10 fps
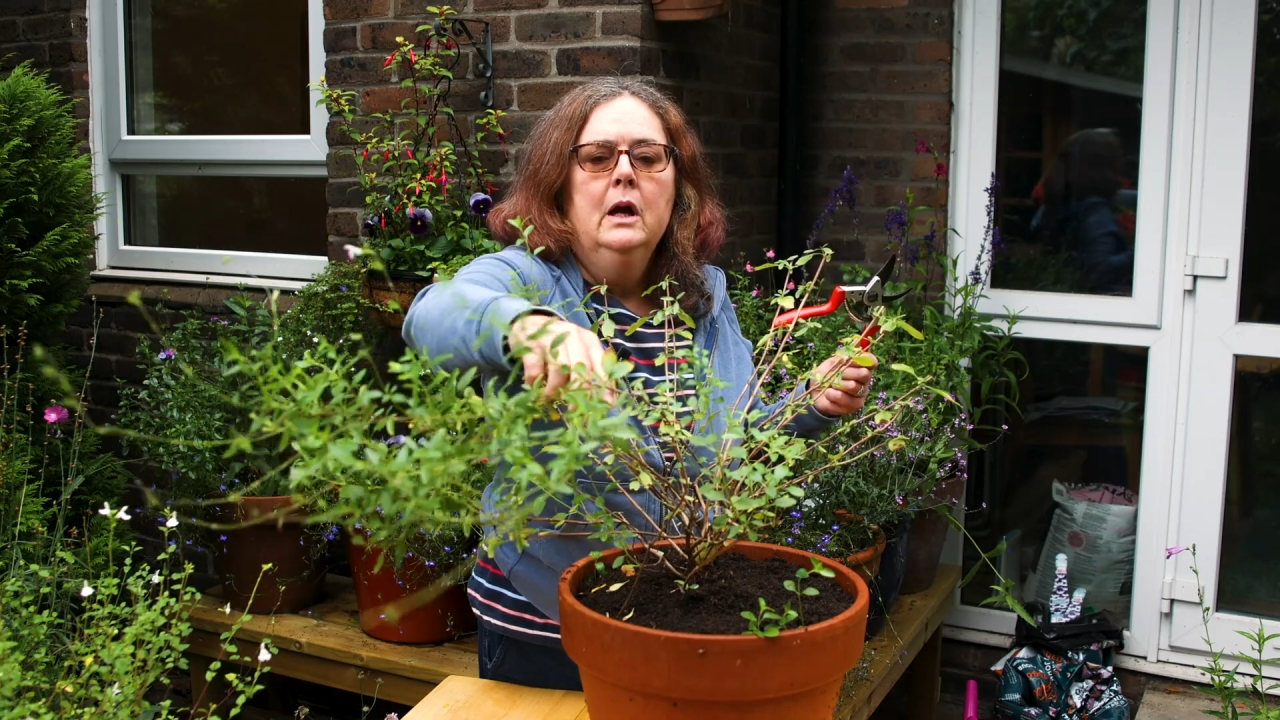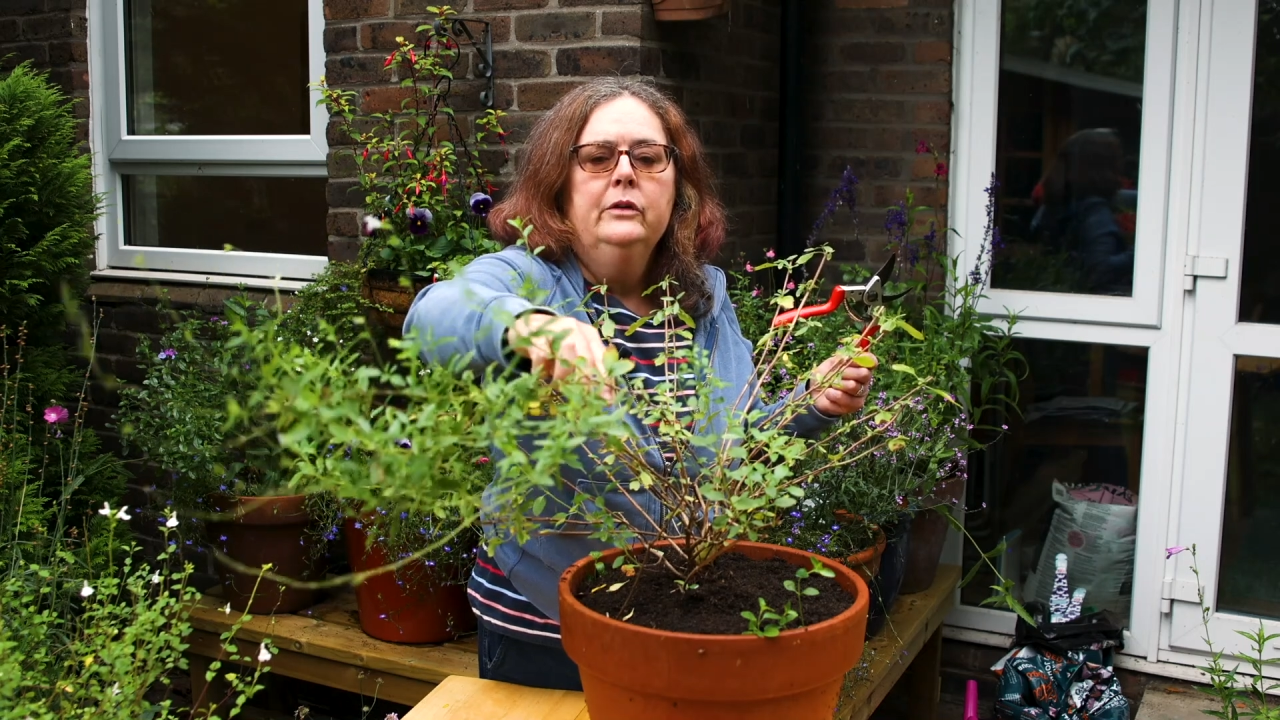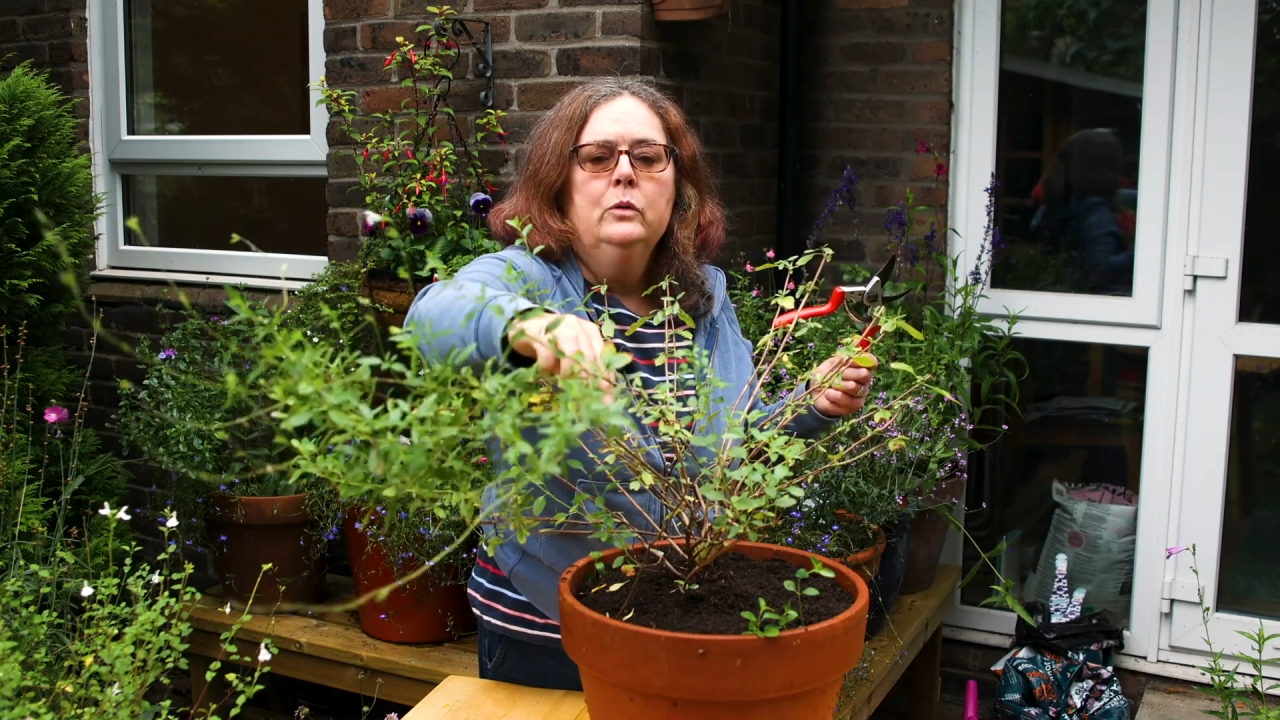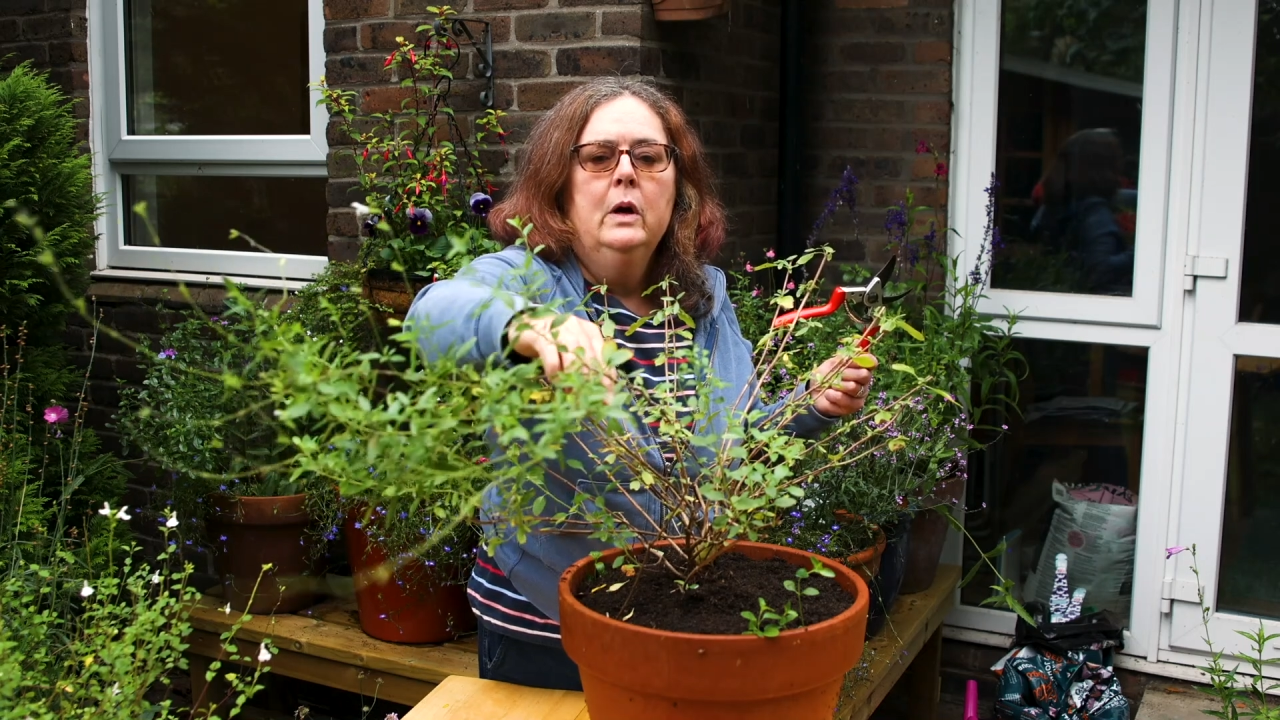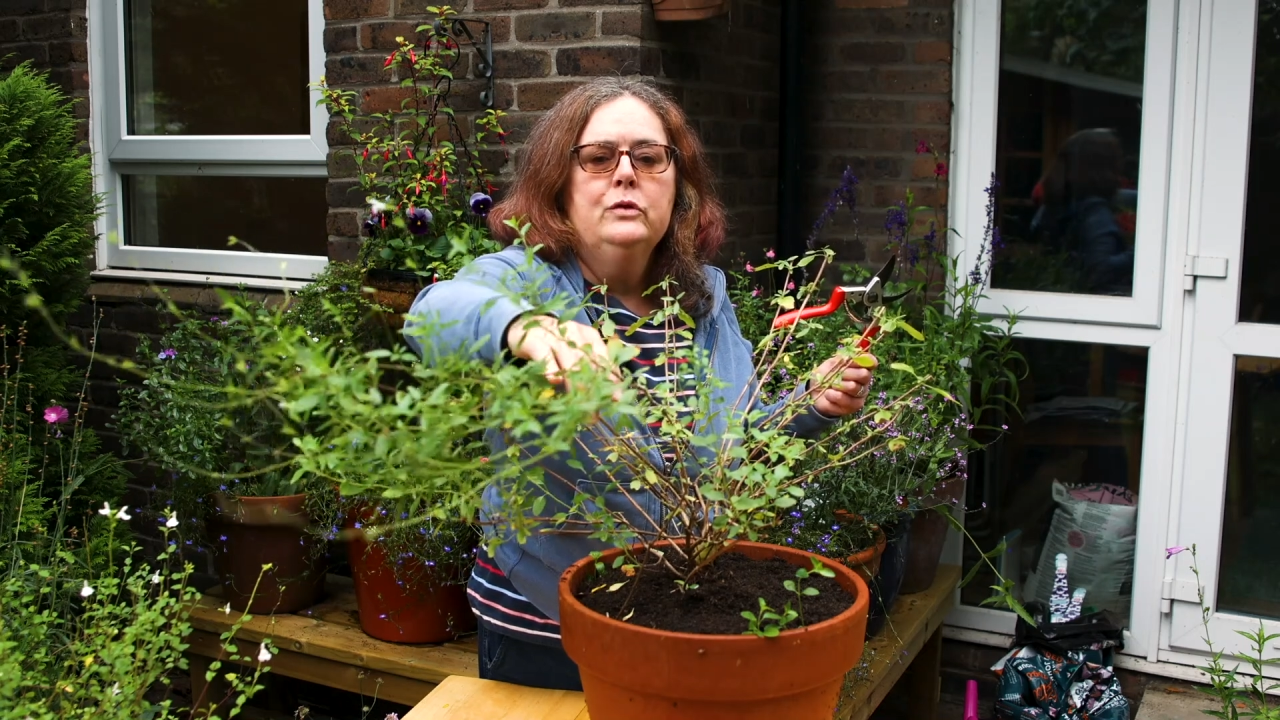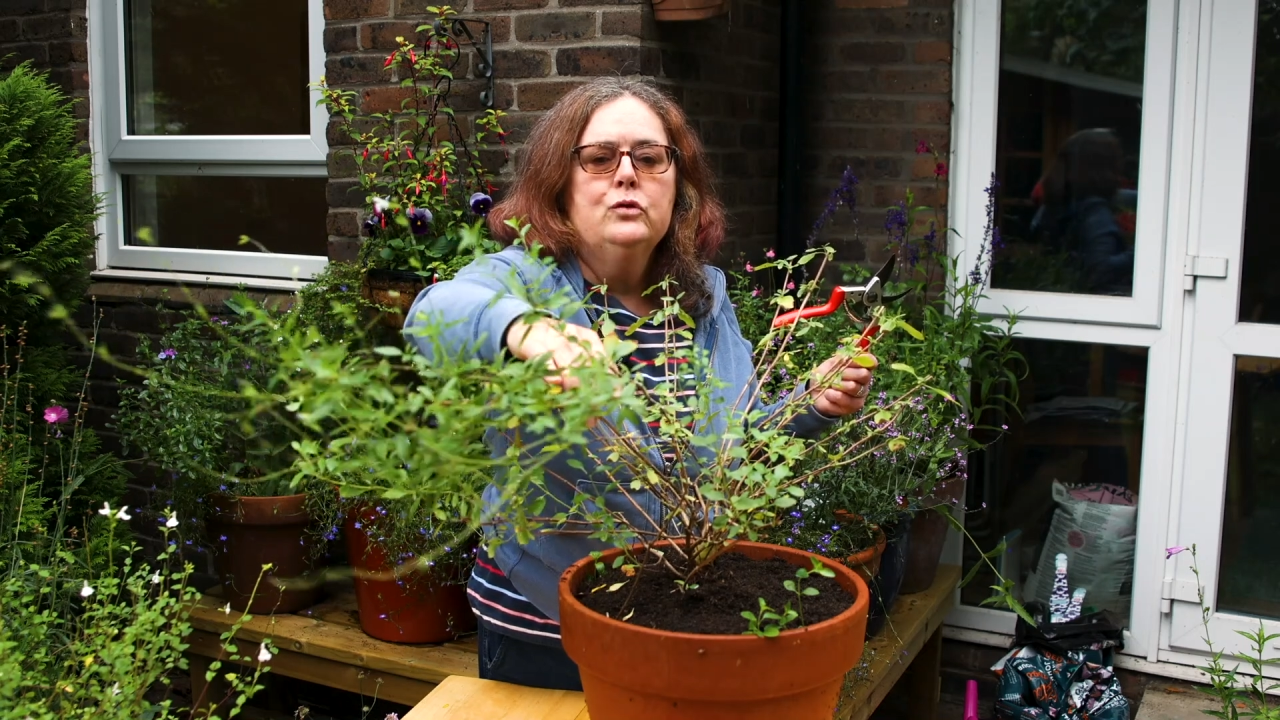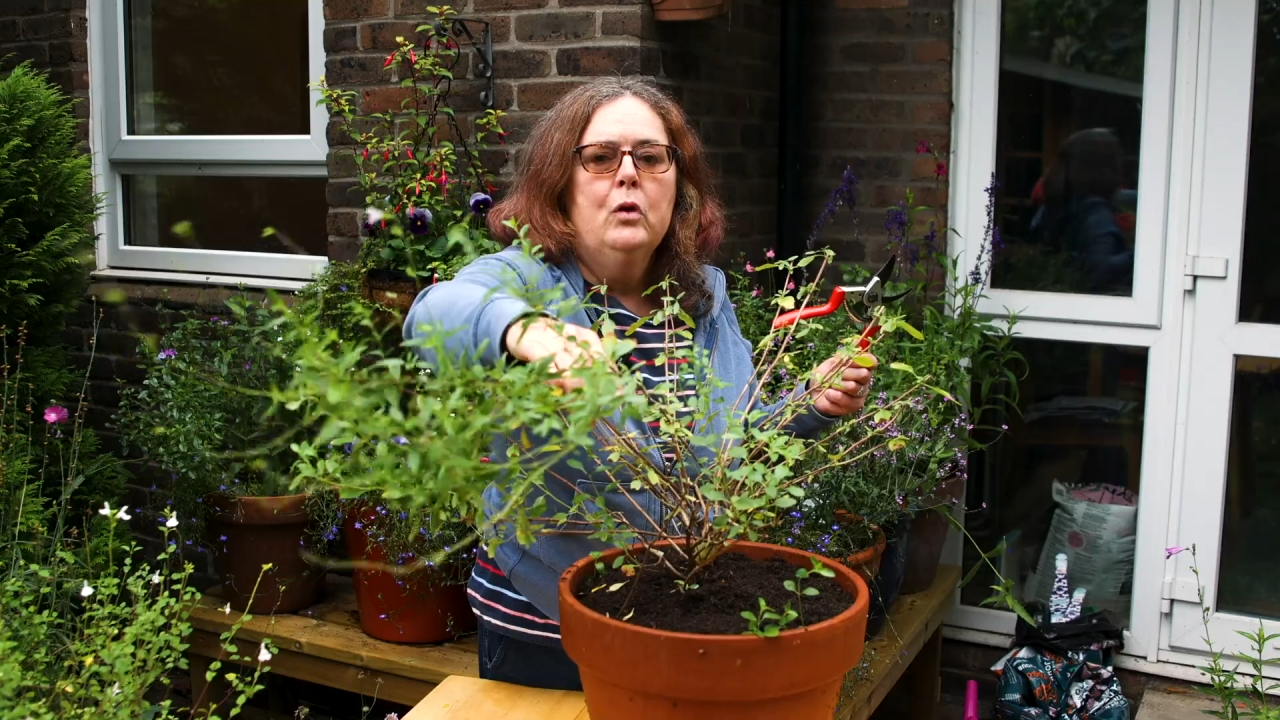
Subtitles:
It's quite